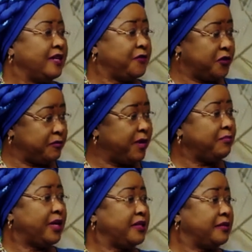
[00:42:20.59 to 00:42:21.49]
If you
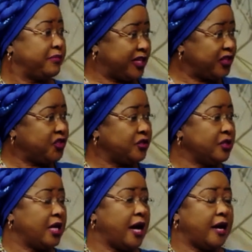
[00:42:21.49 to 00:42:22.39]
remember, the
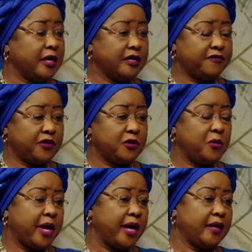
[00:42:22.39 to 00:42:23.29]
British, if
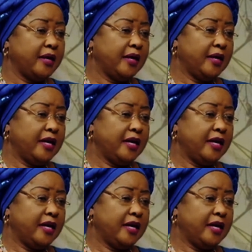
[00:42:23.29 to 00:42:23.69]
you were